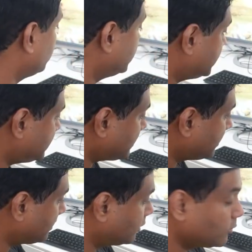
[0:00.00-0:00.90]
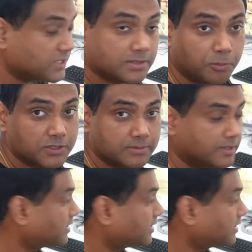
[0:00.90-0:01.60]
So this is at the lowest possible